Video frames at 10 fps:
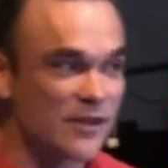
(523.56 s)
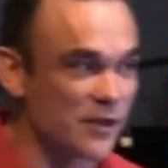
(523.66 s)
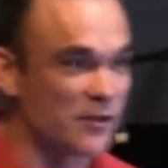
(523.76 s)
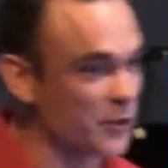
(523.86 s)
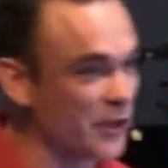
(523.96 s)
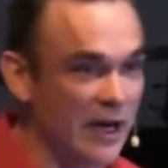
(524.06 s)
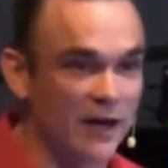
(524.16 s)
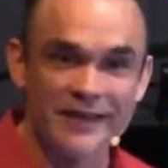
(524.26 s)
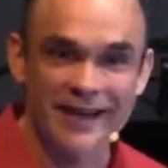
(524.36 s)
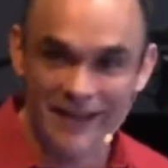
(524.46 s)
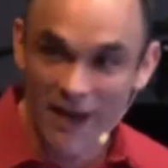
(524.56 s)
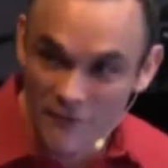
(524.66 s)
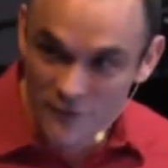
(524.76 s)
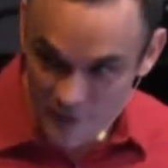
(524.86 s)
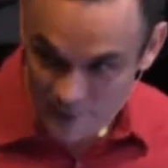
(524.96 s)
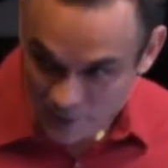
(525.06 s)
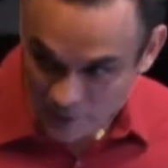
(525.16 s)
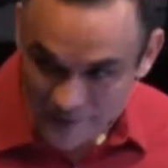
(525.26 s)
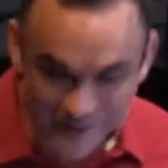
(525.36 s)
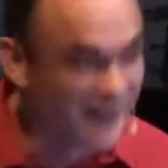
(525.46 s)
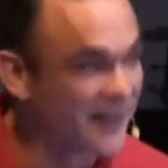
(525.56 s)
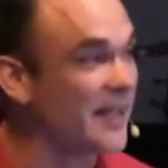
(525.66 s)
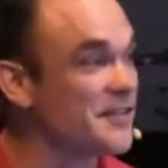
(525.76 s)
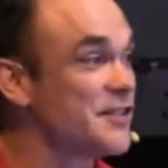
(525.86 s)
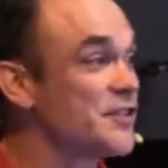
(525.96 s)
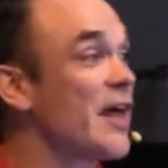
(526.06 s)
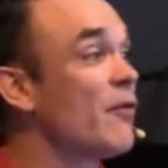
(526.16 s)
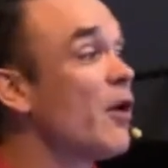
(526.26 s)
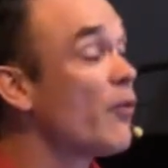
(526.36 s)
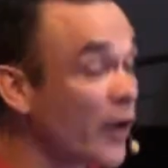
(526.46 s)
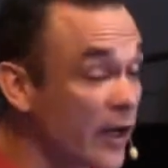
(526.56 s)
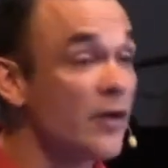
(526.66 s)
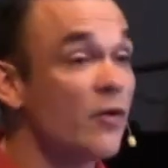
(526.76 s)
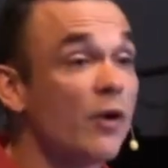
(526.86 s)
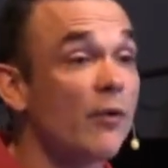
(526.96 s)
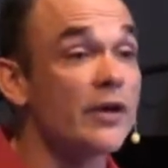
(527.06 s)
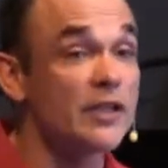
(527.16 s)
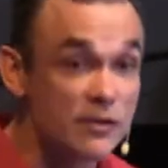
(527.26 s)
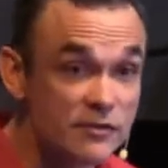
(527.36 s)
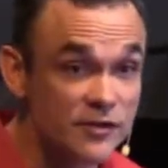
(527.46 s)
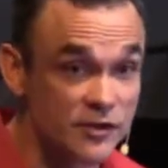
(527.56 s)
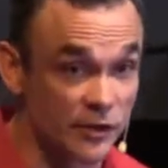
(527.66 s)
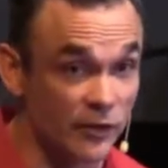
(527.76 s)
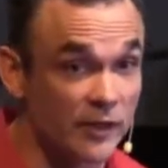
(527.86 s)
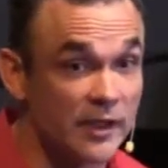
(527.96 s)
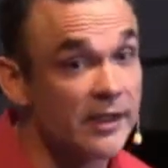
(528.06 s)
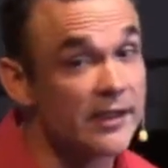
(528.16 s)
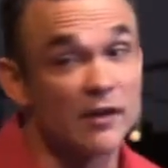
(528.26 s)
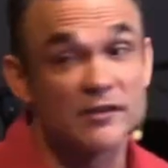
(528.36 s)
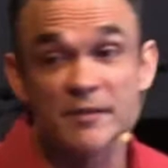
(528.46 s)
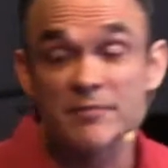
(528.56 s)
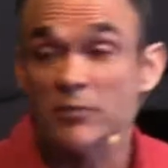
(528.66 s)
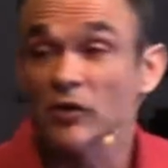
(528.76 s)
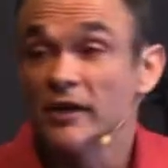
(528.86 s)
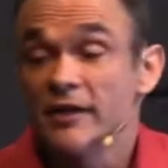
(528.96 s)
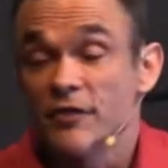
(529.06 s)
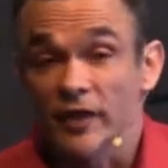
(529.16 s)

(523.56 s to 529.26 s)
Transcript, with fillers: zones really aren't that comfortable. It's just that what we're, what we're used to. You know, some people, their